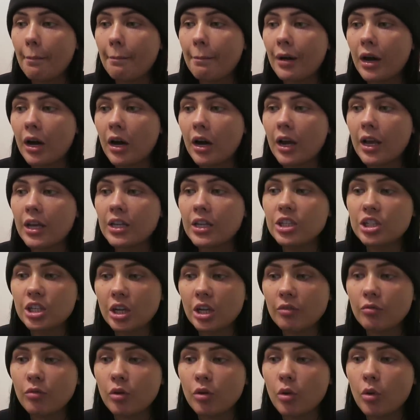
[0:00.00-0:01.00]
But in
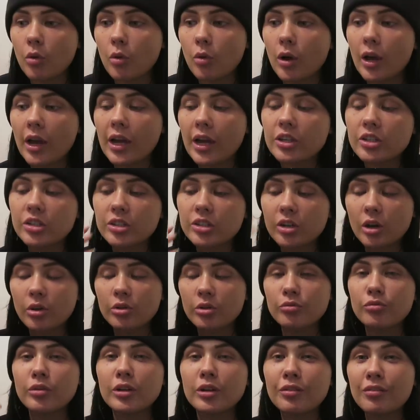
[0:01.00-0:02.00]
general, it just
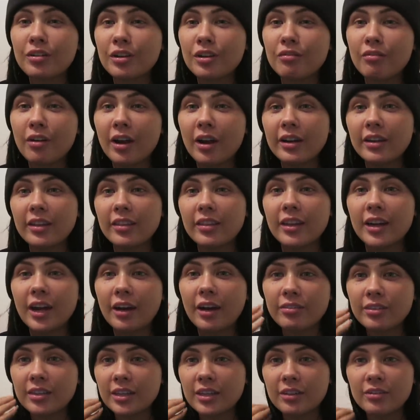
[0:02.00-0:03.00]
goes really, really red, and then I
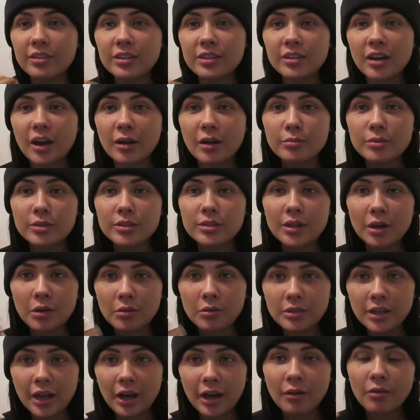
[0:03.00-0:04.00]
have to give it time to
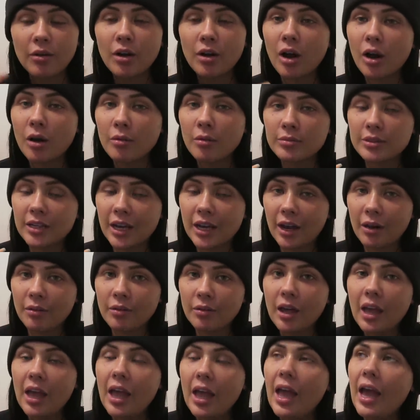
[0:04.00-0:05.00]
settle down, calm
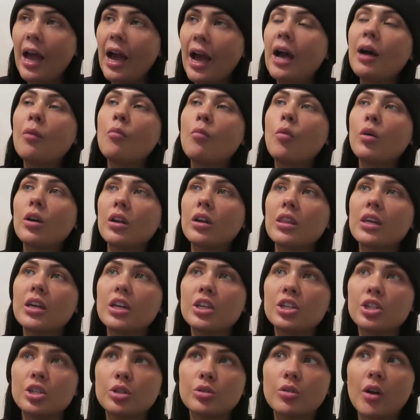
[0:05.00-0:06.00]
down. And one of
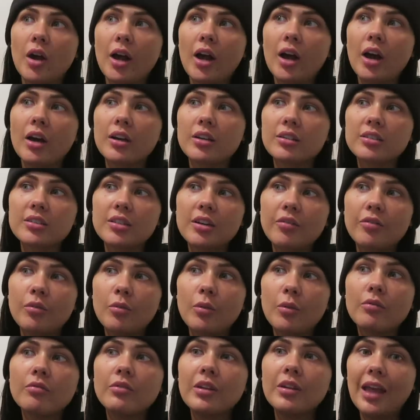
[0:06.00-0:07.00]
the issues I kind of suffer
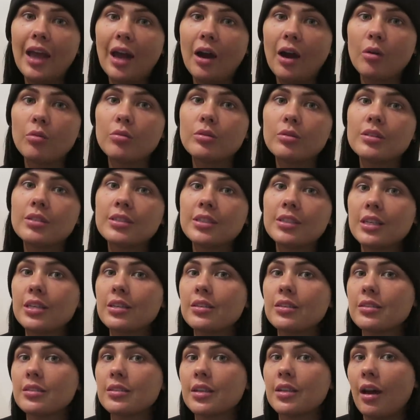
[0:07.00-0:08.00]
with now
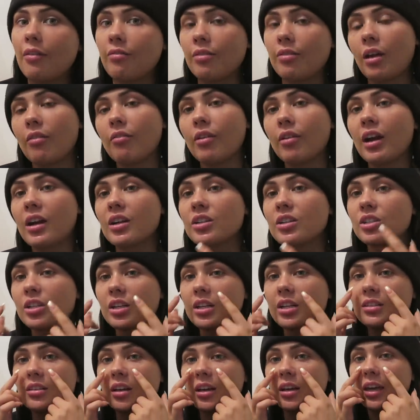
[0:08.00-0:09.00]
since having that
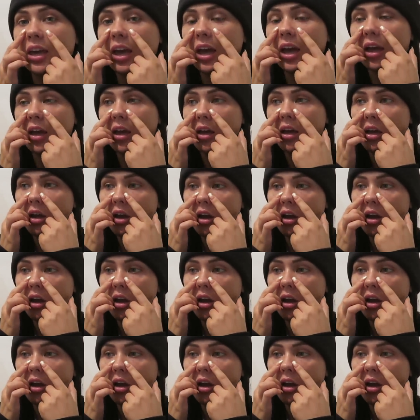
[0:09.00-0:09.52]
reaction is I get